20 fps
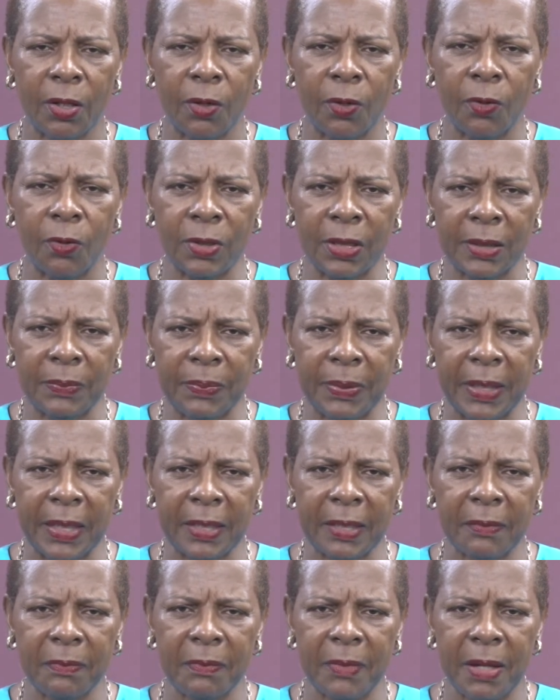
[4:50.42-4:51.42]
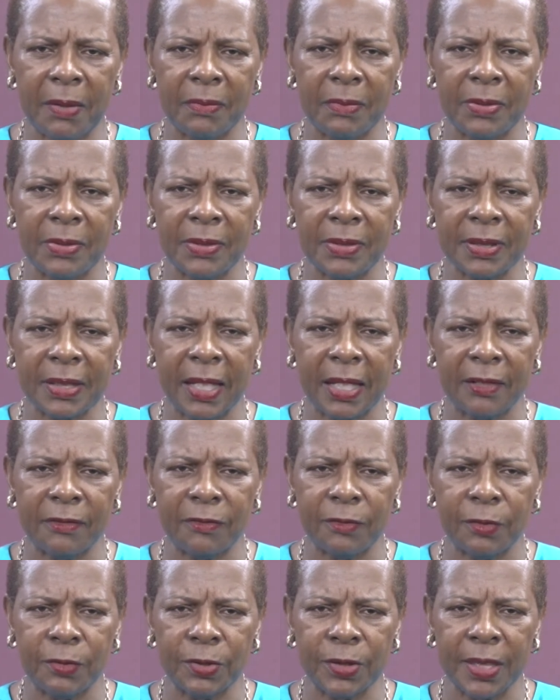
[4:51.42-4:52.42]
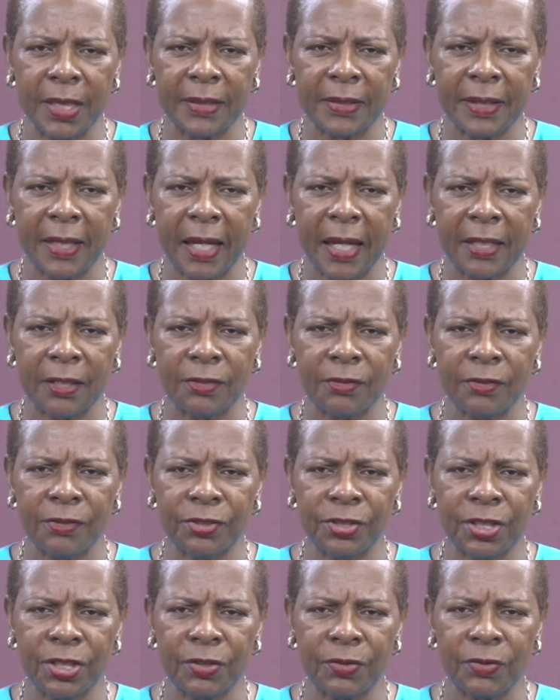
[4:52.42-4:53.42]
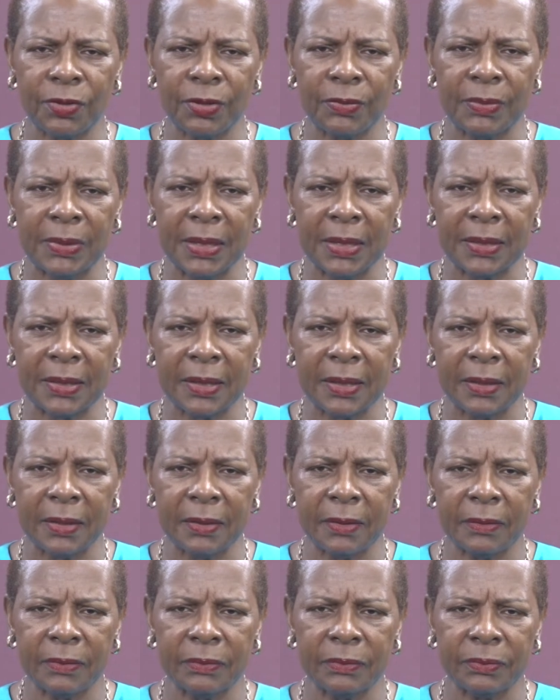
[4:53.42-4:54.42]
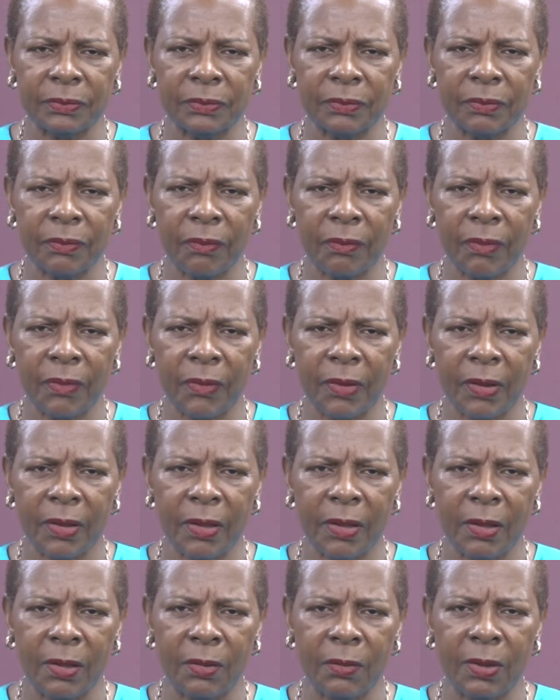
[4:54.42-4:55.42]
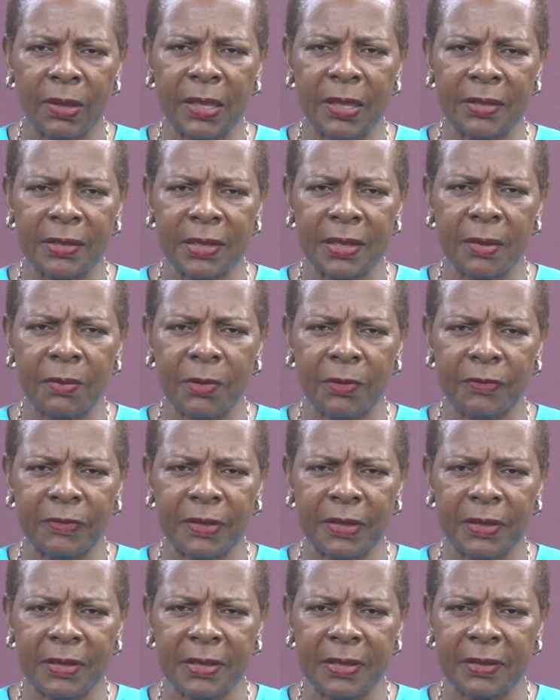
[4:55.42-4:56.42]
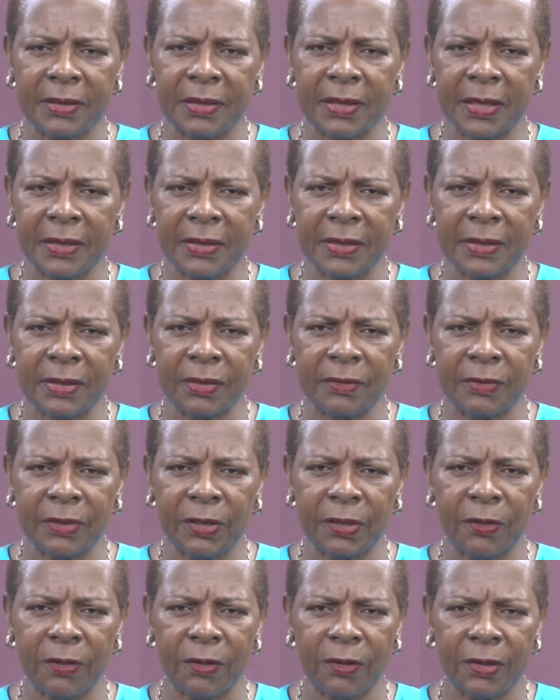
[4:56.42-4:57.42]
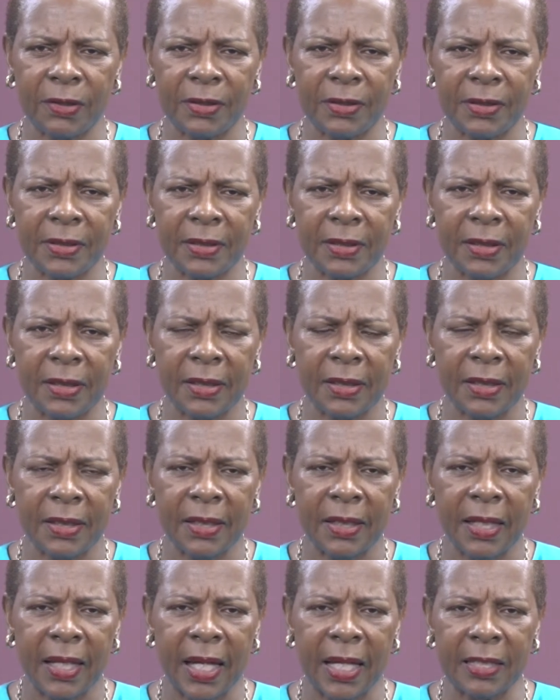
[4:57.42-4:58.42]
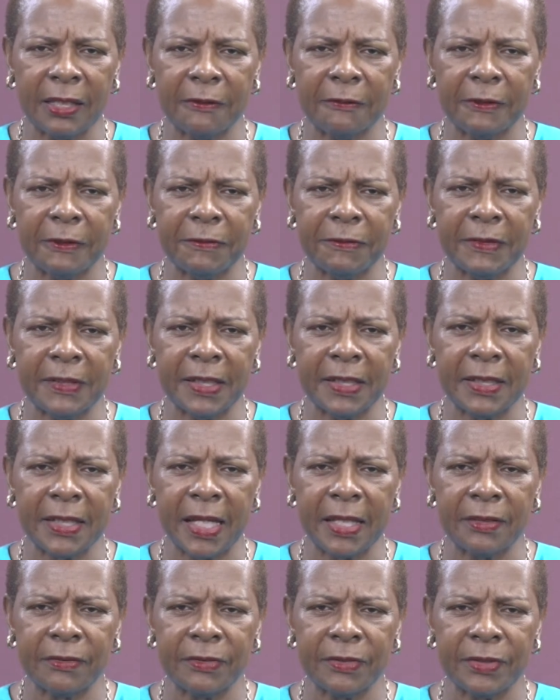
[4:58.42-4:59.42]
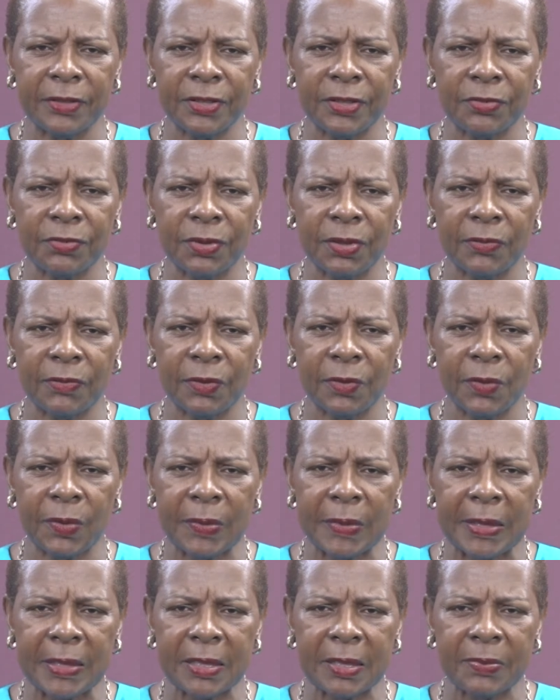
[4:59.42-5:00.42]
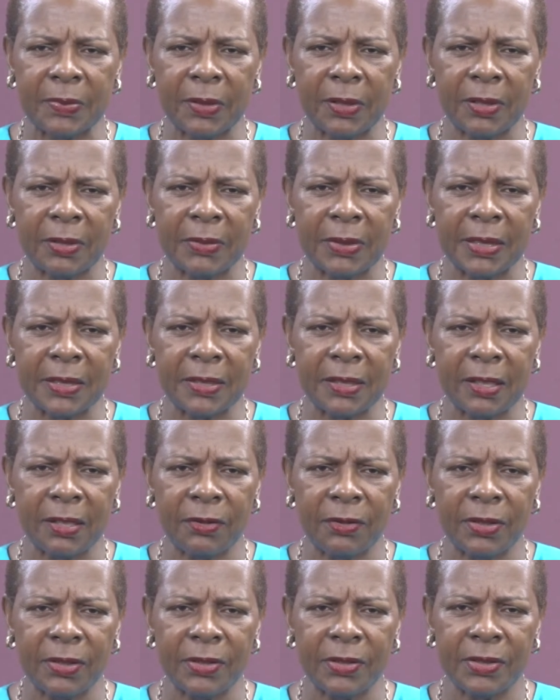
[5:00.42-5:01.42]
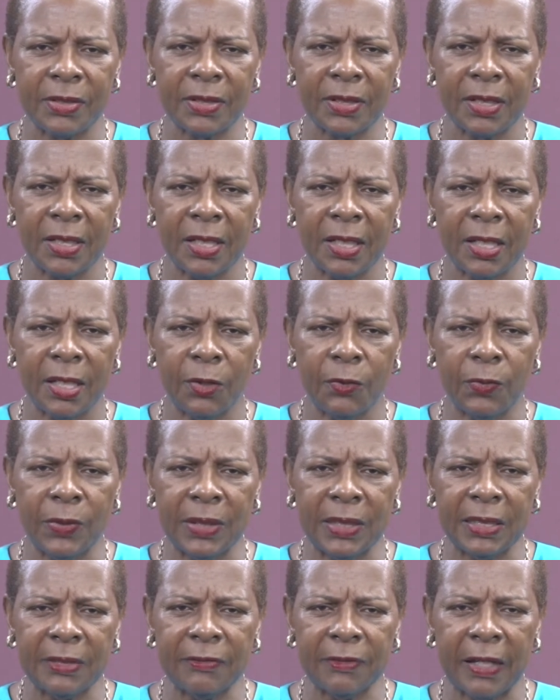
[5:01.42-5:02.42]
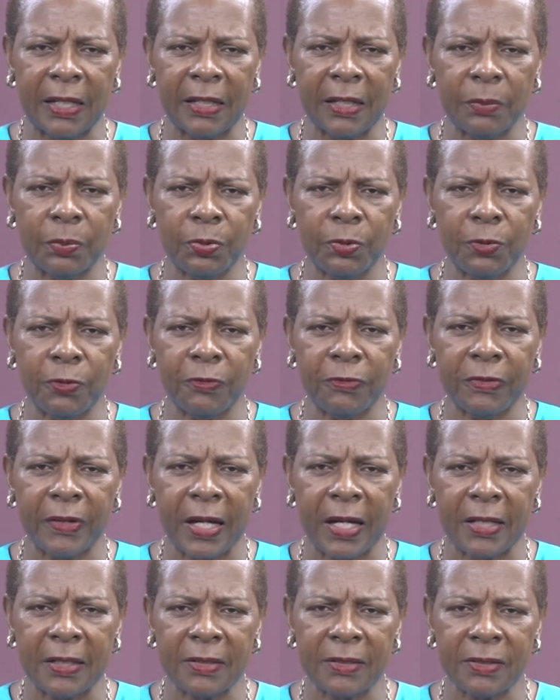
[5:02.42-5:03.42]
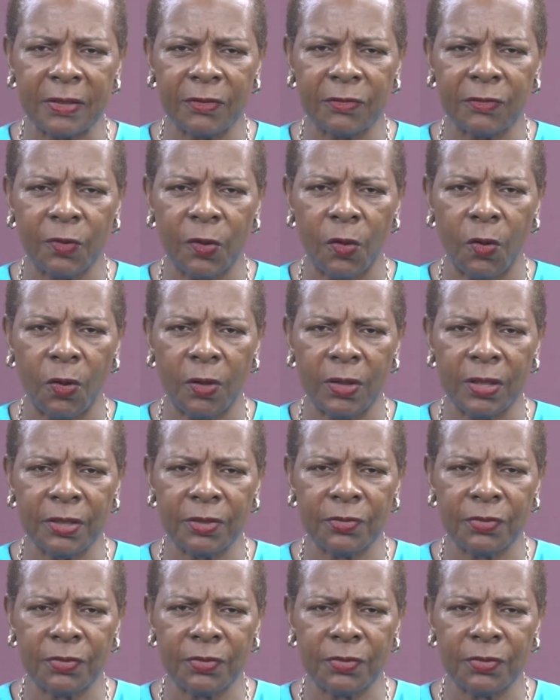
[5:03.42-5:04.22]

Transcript: Only paid-up members can vote at the annual general meeting. What are some of the successes of the caucus? At the 50th anniversary of the Women's Parliamentarians, we developed profiles of all the